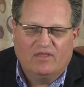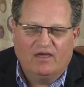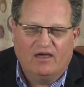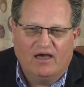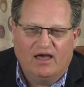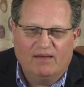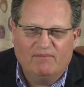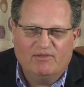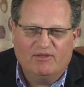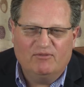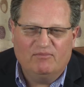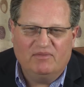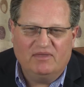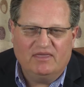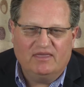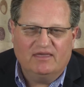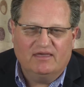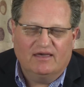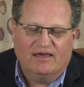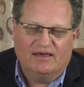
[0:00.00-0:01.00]
It'd
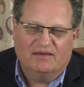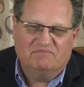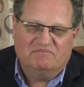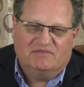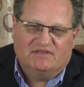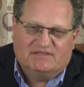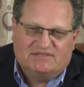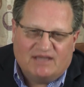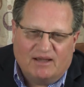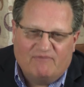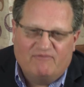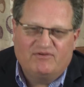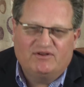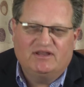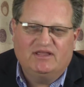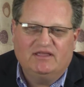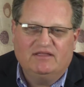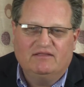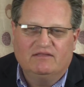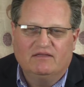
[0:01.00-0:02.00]
be
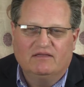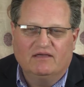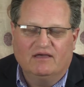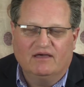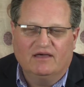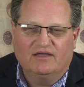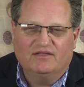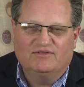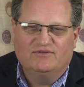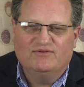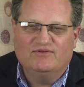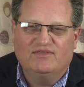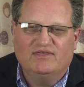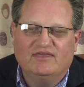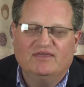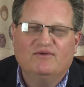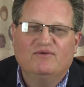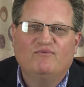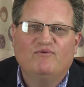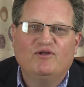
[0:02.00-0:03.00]
discomforting to
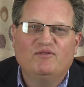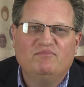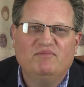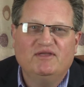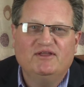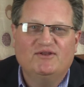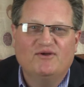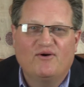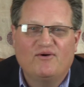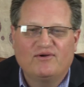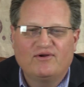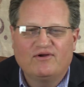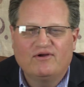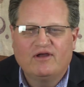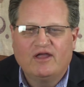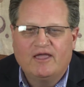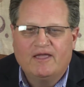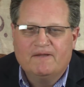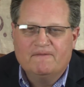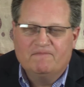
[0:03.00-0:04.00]
the would-be
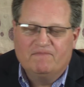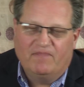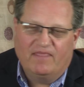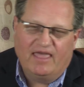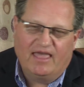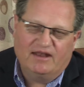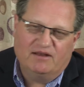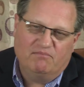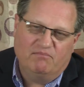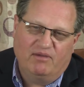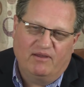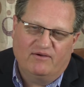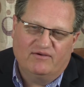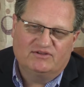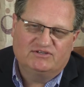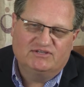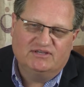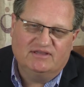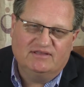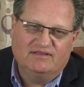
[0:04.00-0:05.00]
donor and
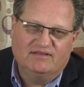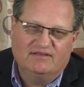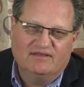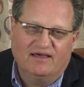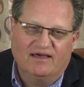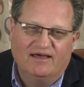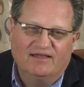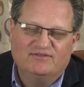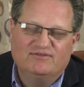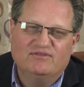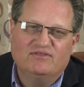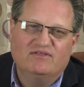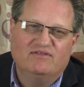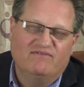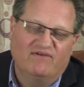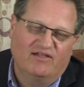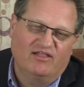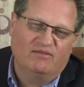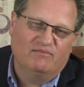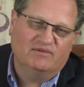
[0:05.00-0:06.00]
embarrassing to the
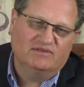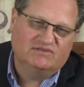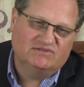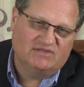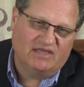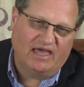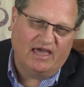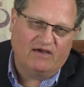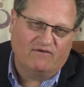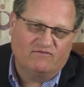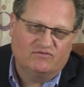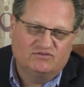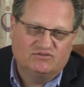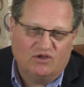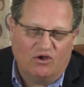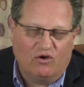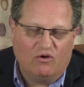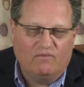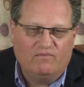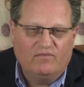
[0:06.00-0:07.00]
development staff.
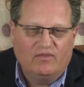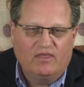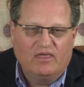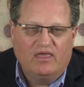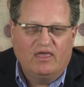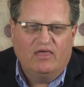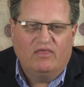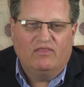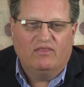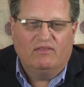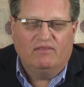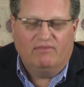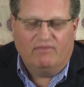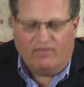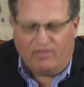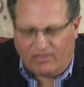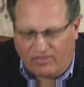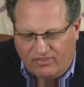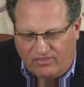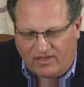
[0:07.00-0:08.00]
So,
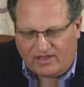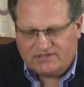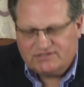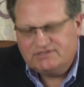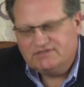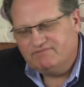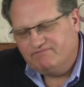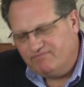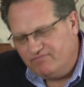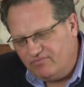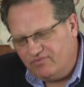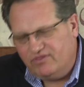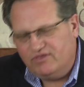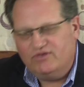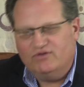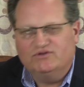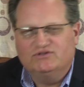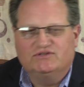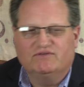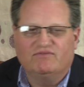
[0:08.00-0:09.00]
thus, the
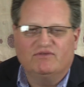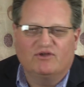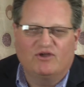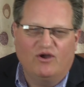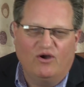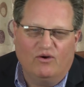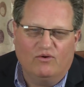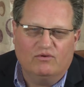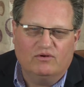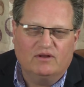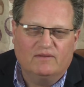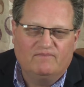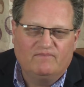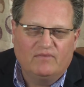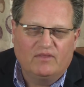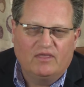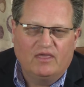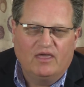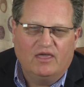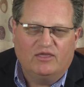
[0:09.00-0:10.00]
use of the code.
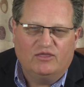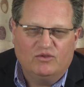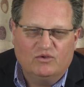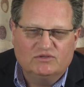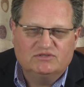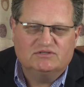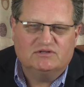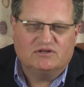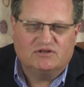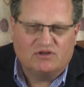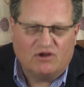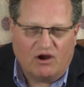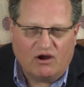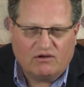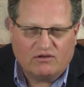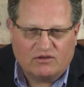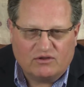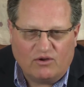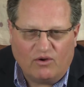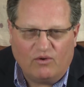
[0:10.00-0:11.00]
Using a
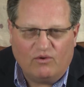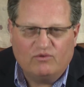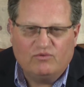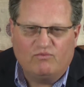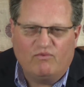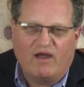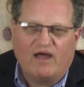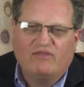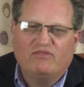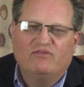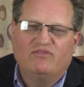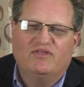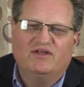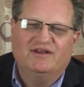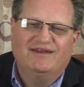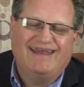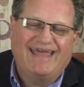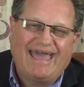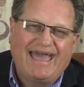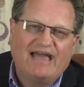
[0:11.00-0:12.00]
target code rather than
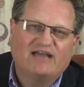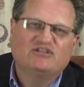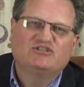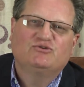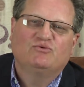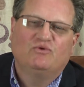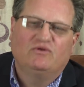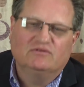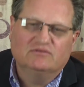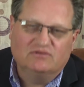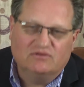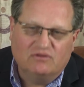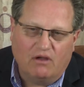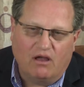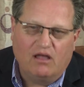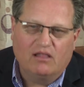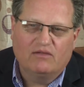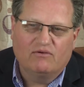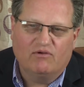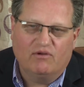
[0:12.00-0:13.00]
an actual
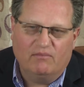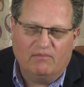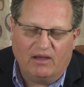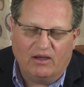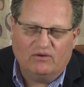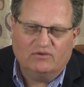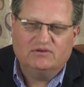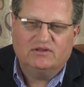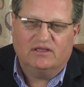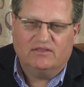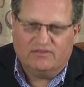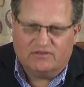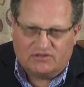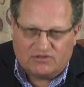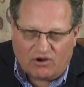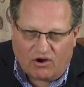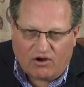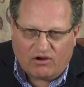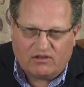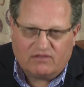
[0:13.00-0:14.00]
dollar amount in the
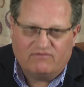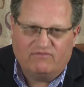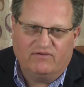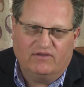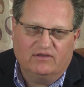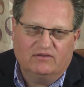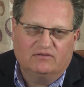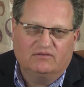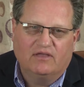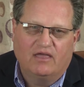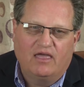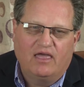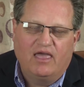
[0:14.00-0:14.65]
target field,